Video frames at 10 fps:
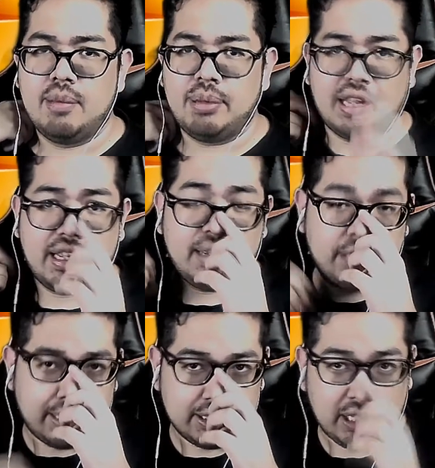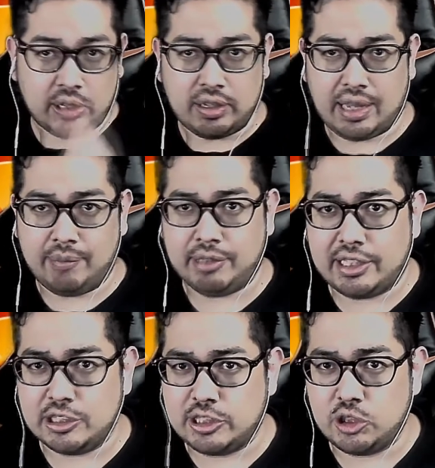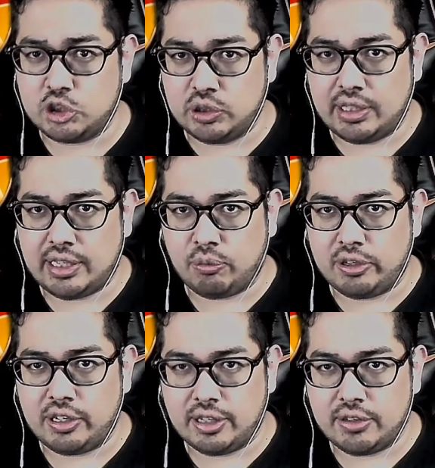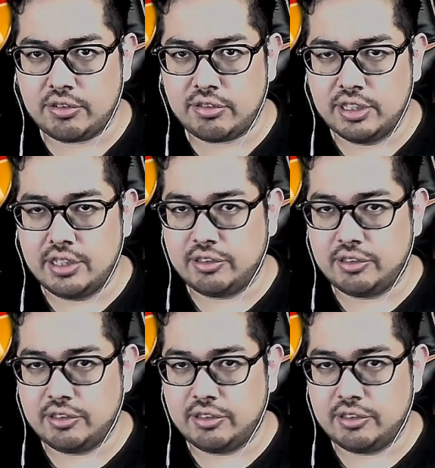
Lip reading: But like, if they continue the game and they continue shooting at one another's,